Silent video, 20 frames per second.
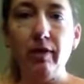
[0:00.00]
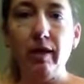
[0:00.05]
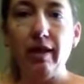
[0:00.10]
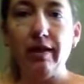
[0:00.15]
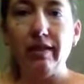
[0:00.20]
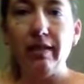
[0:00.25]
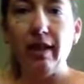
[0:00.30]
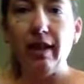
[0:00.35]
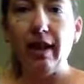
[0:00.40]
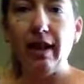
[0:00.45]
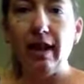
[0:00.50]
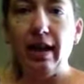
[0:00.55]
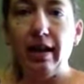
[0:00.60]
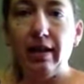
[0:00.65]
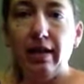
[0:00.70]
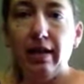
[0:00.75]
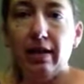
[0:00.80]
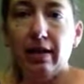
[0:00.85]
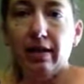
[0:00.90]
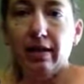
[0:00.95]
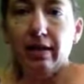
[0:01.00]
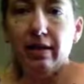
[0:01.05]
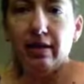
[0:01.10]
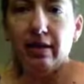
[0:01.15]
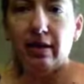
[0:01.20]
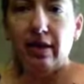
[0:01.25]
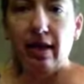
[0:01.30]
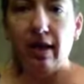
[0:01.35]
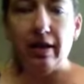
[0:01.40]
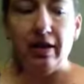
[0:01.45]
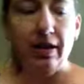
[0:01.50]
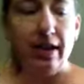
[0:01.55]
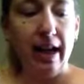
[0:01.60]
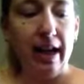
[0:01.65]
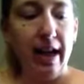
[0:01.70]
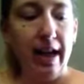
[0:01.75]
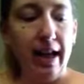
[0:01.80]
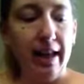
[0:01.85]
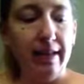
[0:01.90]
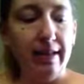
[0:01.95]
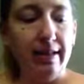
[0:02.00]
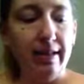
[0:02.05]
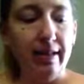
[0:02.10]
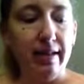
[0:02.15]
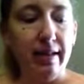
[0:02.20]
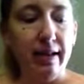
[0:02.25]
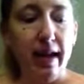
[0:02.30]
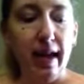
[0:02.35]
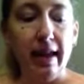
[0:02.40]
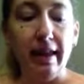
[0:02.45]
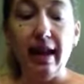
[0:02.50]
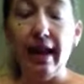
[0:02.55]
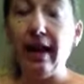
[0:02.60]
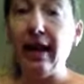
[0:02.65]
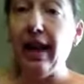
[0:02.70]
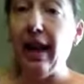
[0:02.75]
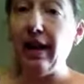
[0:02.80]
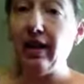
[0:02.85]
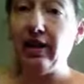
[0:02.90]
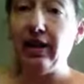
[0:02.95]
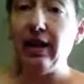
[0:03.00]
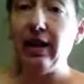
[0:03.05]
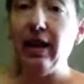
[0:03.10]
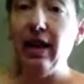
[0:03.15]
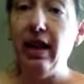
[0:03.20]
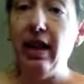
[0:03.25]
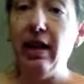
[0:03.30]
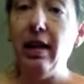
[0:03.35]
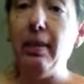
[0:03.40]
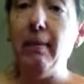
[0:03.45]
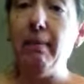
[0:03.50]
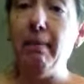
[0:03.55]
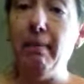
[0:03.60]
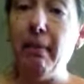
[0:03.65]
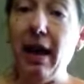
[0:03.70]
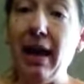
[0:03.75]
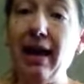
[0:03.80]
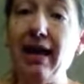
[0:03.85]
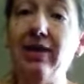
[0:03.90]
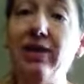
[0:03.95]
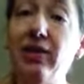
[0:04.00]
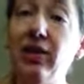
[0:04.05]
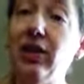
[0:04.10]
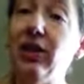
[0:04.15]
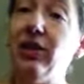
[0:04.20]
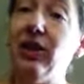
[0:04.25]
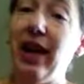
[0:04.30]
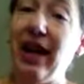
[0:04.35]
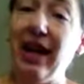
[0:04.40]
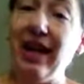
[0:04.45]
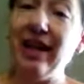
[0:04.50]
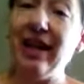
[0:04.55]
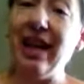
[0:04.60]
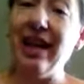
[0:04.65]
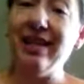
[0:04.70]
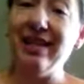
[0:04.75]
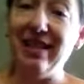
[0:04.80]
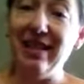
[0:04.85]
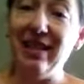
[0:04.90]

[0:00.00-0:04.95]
sucking on their hands, and they can actually make it so that their hand gets